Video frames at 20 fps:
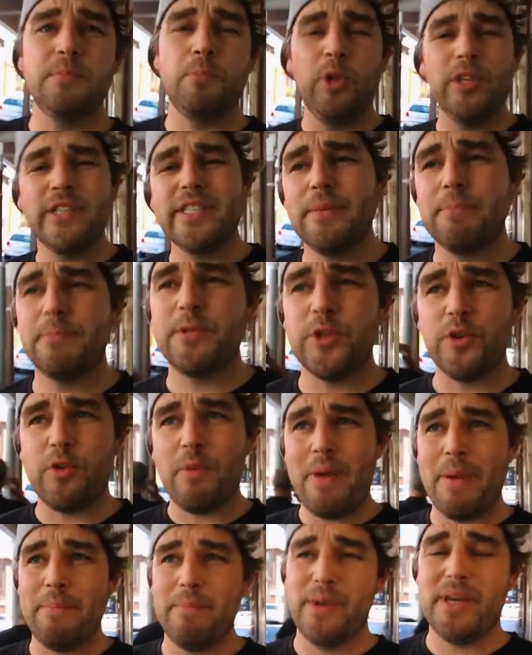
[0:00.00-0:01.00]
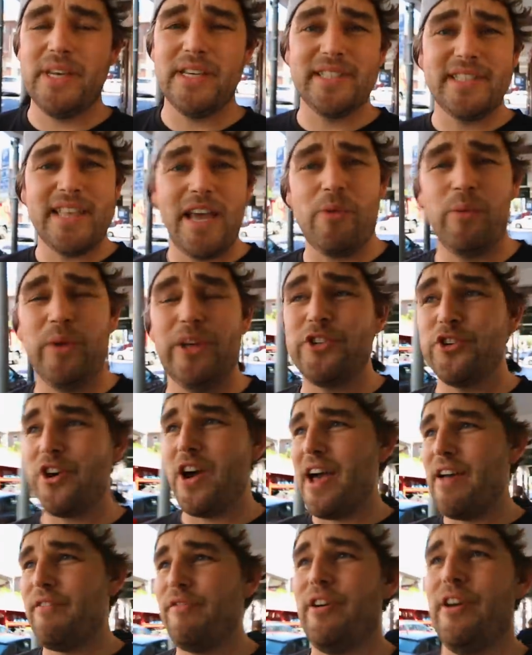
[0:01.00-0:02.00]
Small tip to remember is that we
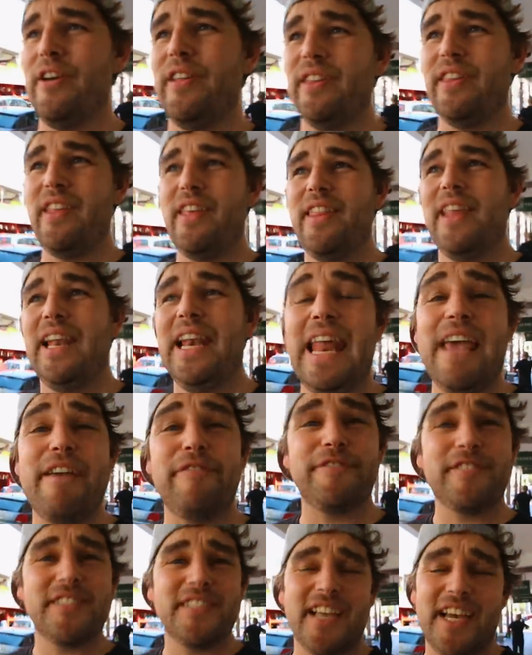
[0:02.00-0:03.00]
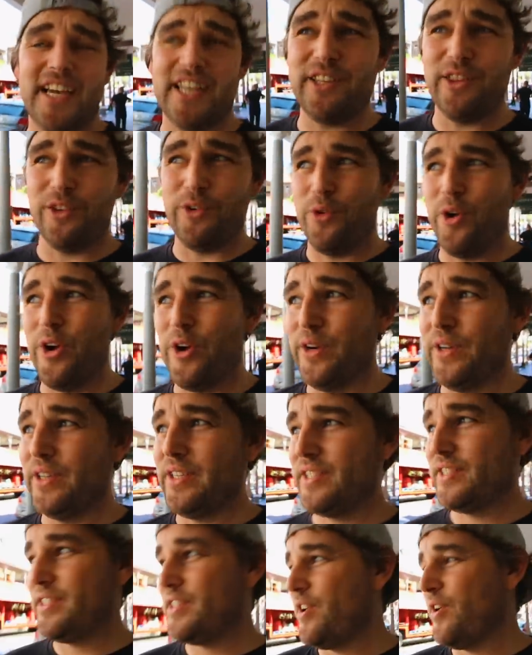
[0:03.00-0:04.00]
drive on the left side of the road.
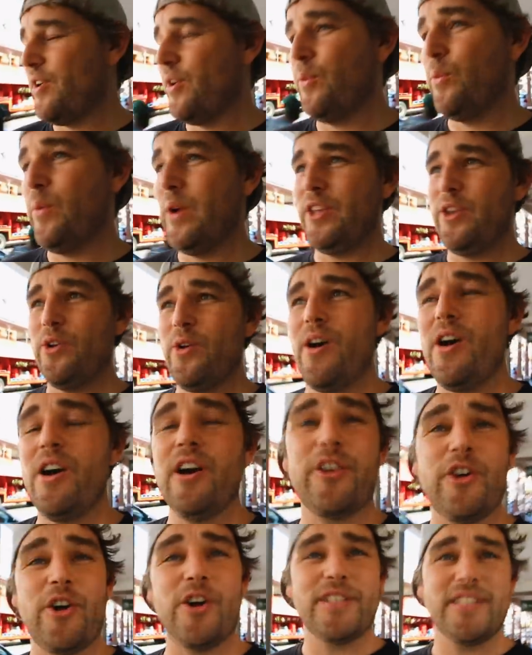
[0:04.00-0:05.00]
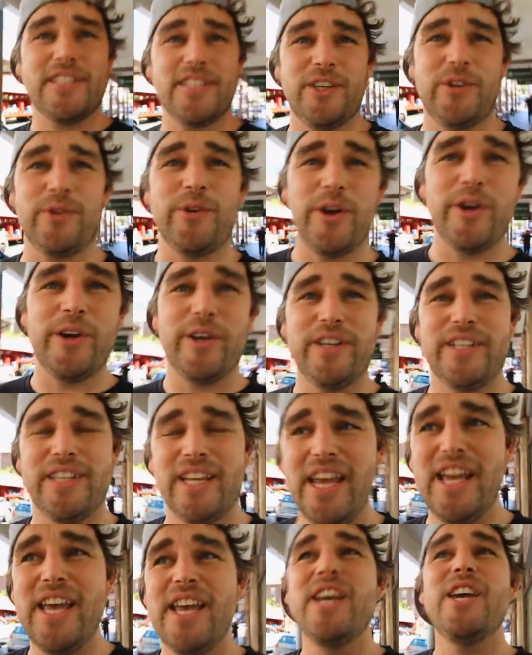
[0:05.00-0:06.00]
So when you are crossing a road,
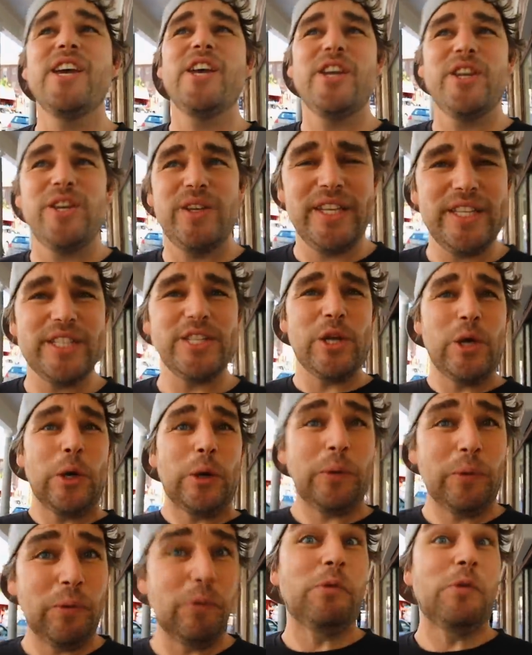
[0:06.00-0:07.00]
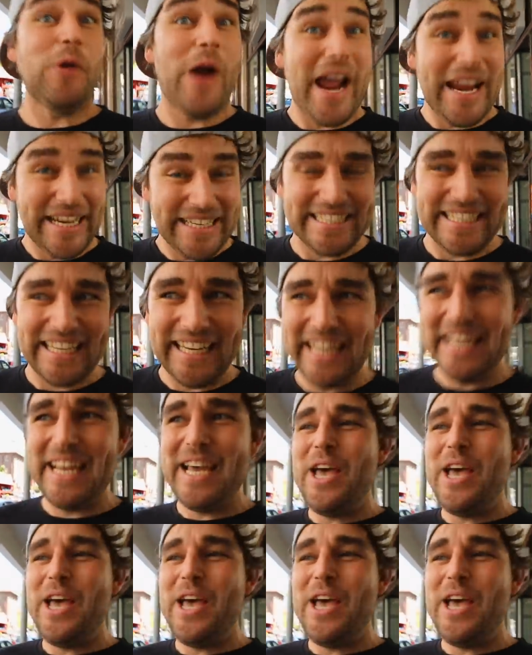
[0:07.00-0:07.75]
you need to look right.